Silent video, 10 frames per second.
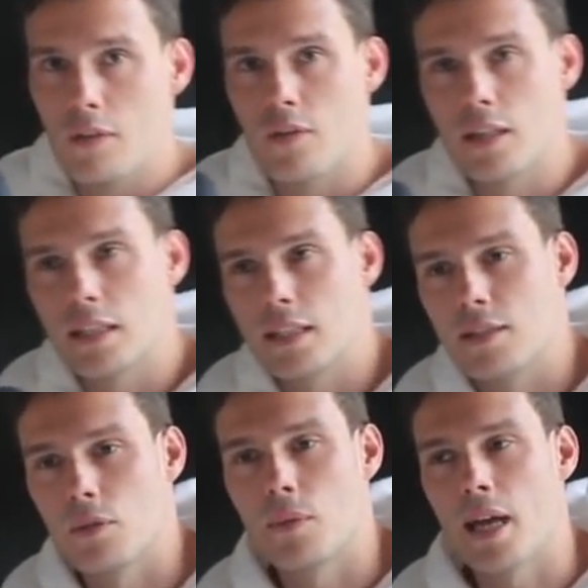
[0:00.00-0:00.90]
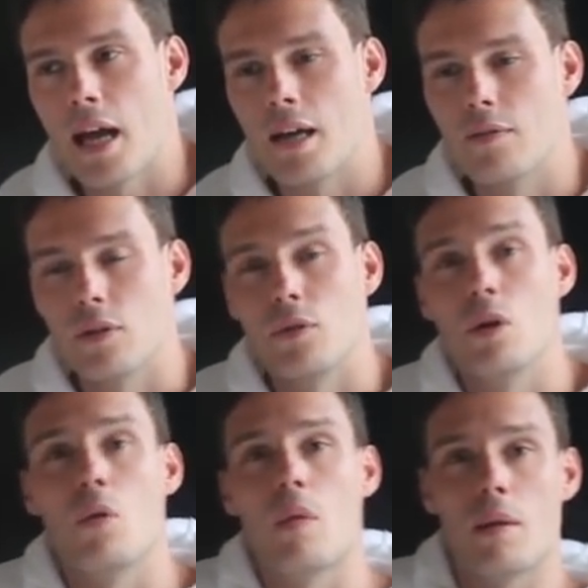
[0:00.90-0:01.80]
First thing is we have
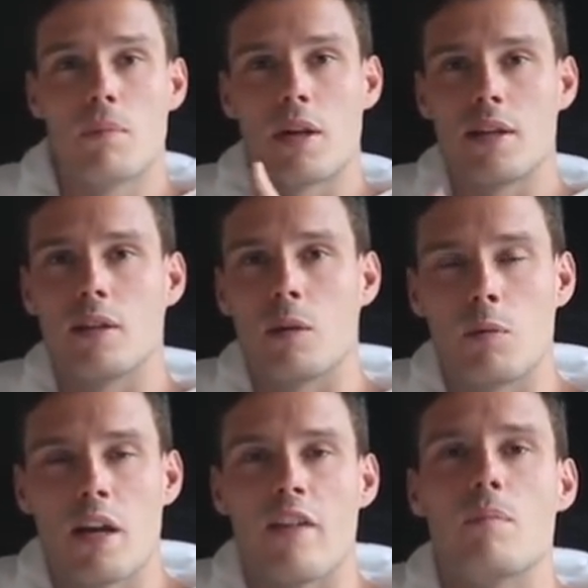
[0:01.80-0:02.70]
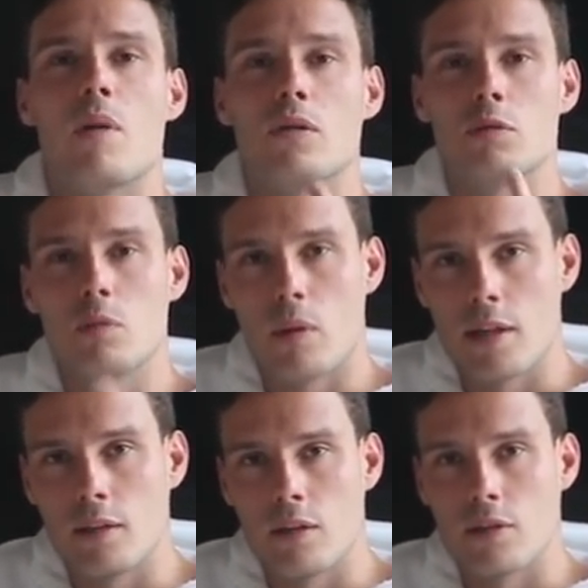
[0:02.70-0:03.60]
not one body clock, but we have multiple
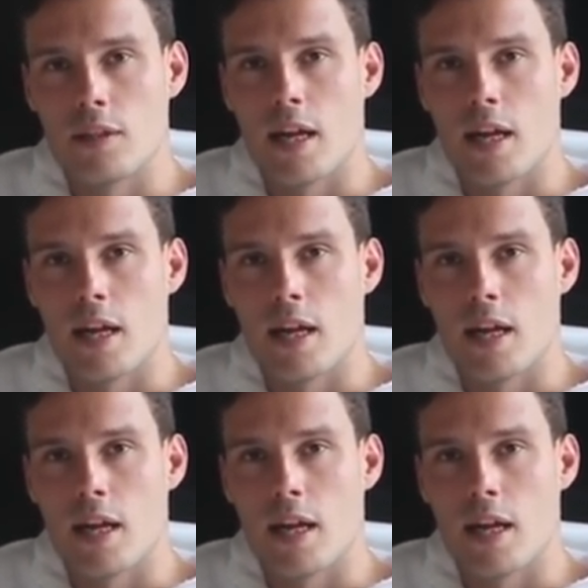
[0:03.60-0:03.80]
body clocks,